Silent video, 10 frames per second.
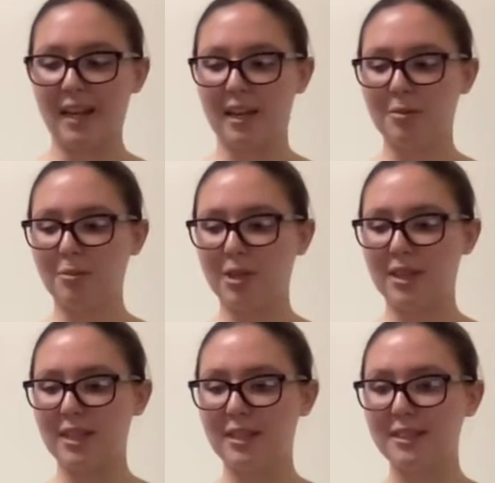And
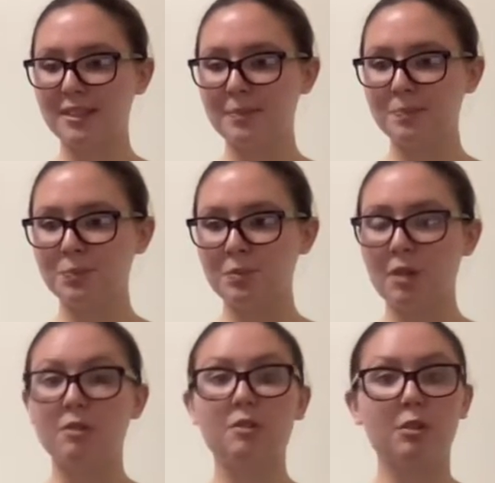with these
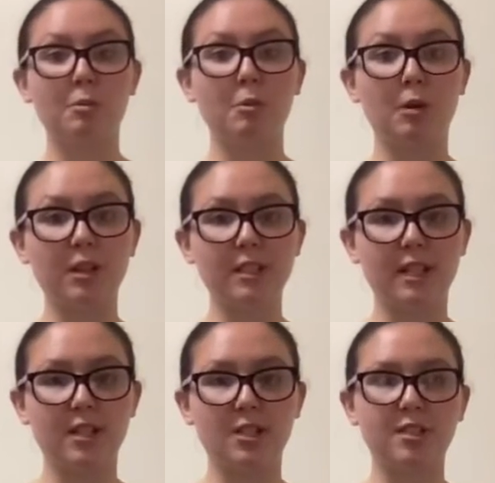refillable water
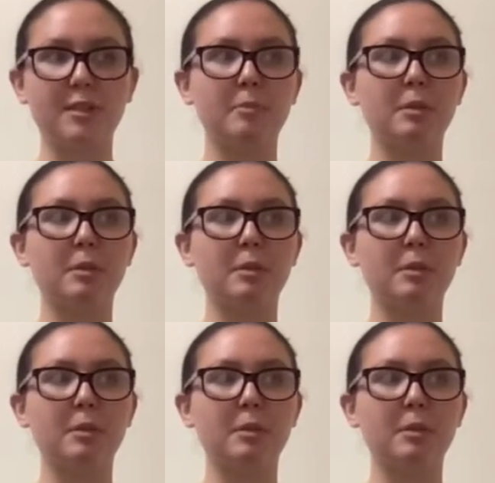stations,